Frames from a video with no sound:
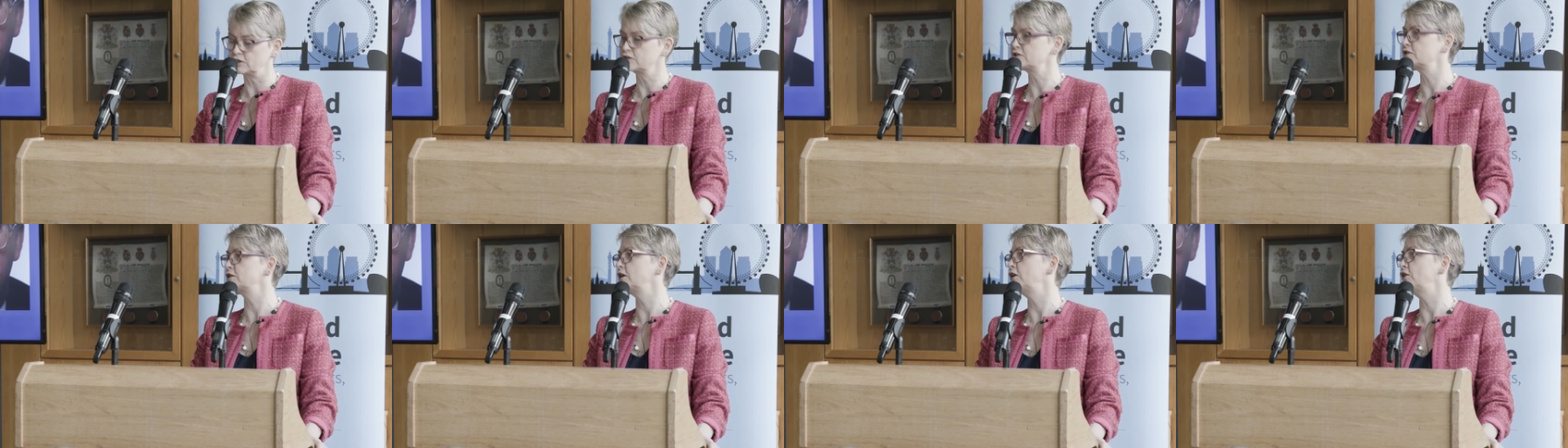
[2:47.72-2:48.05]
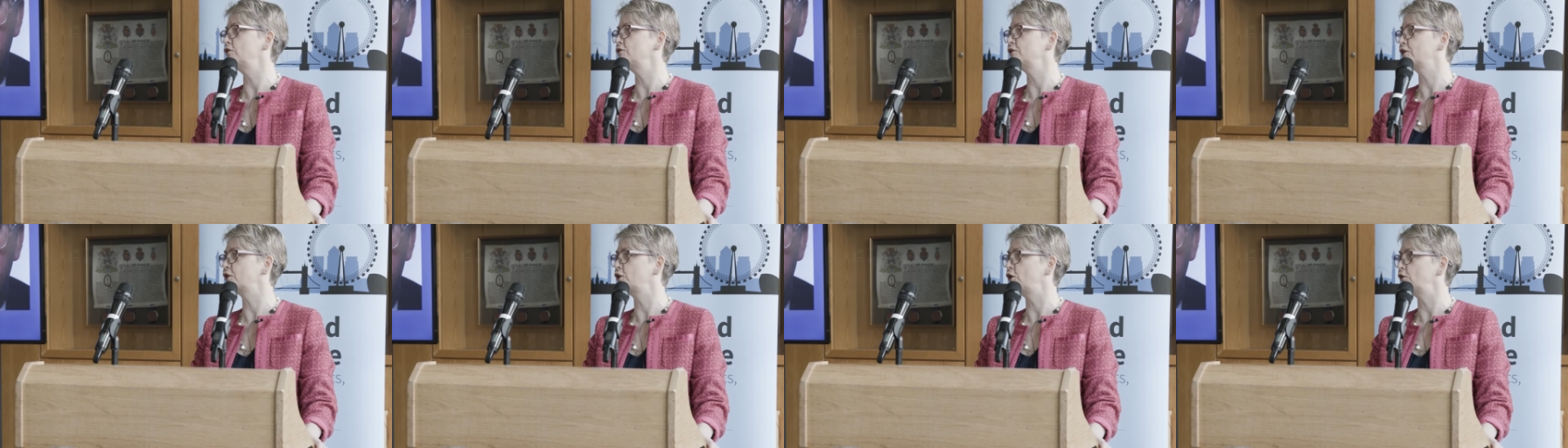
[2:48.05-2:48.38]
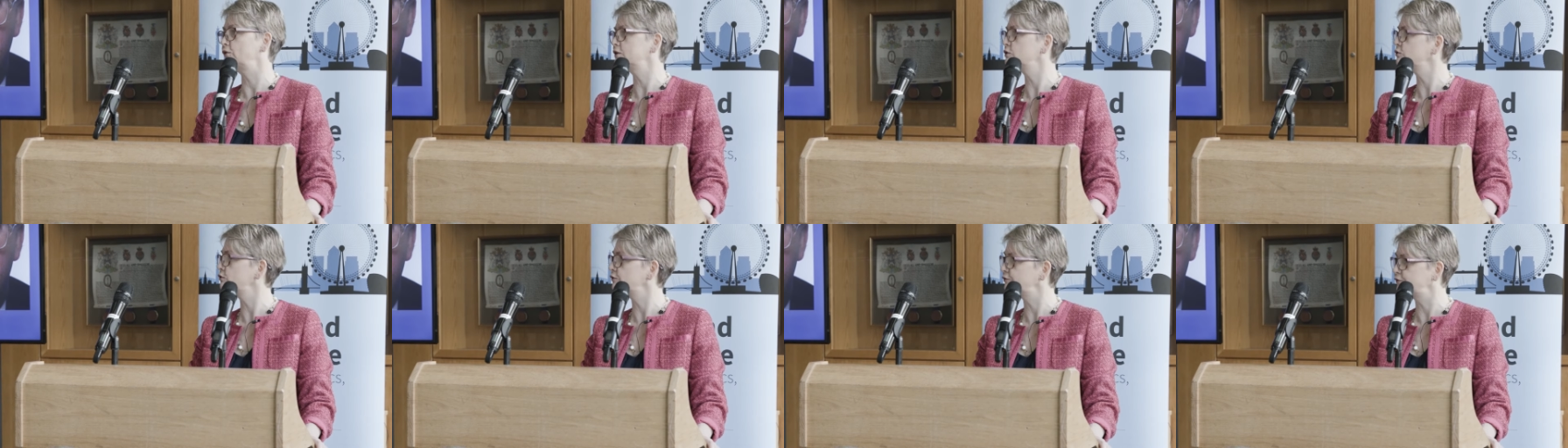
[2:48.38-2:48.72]
just along the
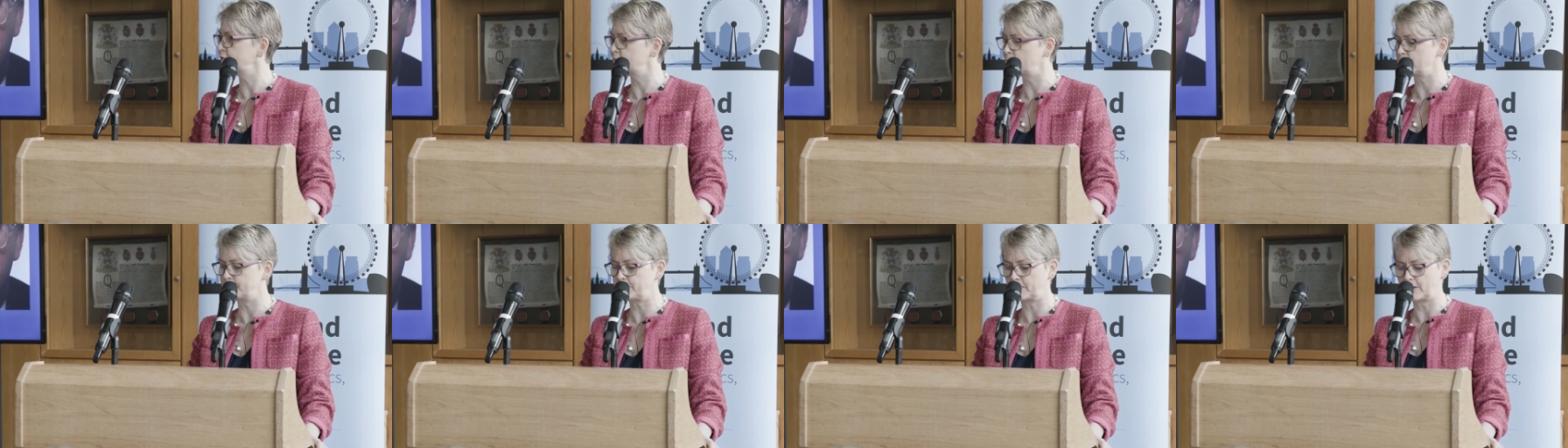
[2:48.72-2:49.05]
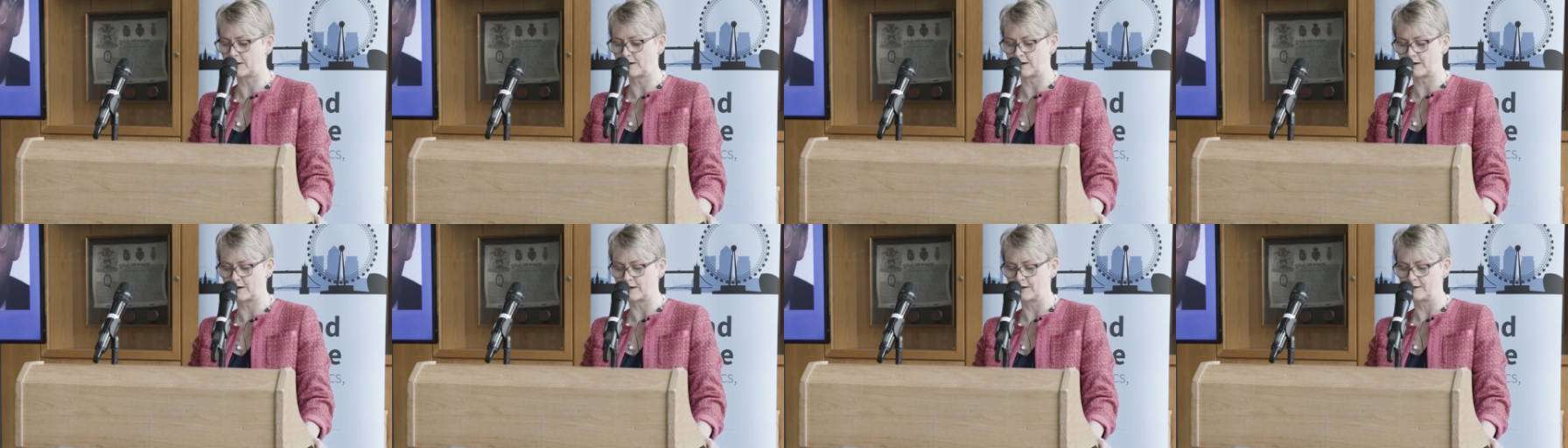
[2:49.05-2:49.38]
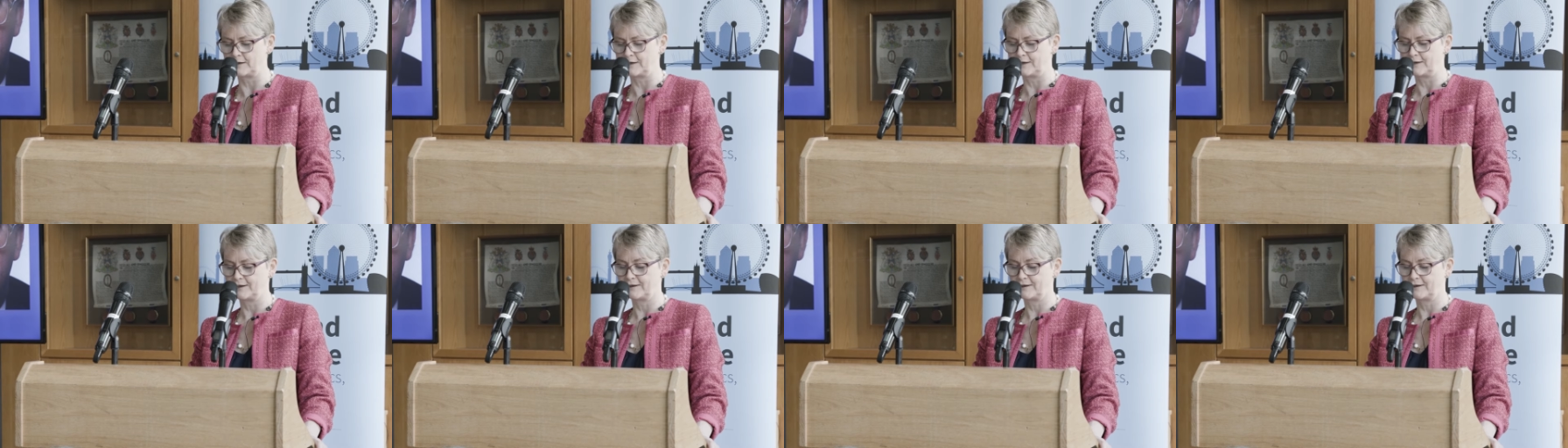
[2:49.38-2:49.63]
corridor from the bar.